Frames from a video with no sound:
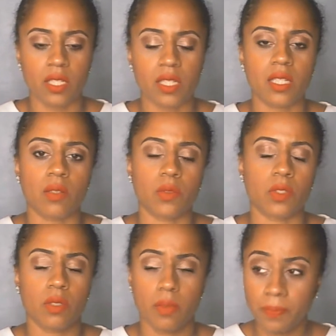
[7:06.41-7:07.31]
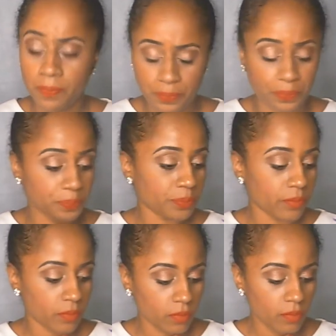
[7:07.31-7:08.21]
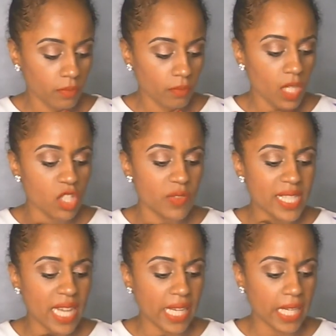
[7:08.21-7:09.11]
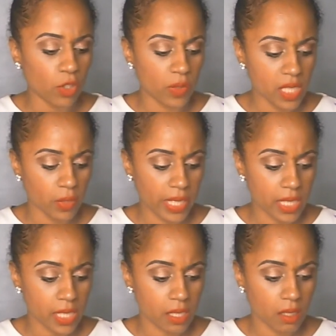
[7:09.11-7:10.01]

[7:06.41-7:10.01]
still so stay in your stillness.